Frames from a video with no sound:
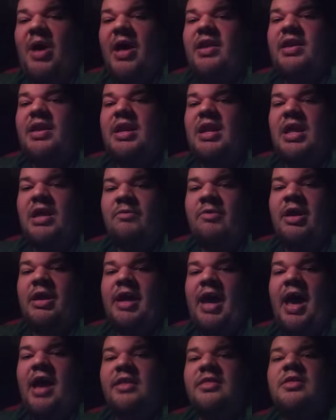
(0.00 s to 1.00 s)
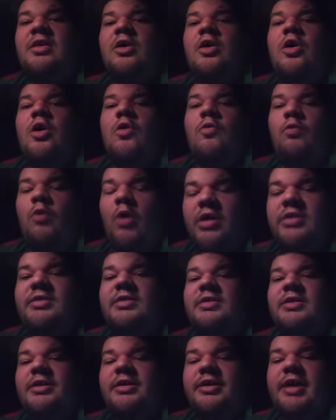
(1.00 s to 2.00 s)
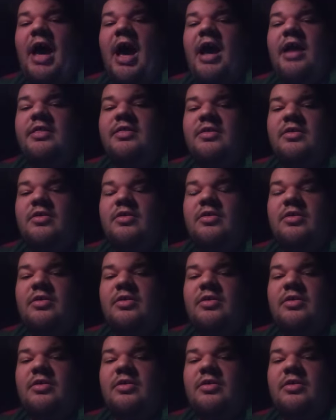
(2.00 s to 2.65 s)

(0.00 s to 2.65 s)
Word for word: But anyway, guys, what's your guys'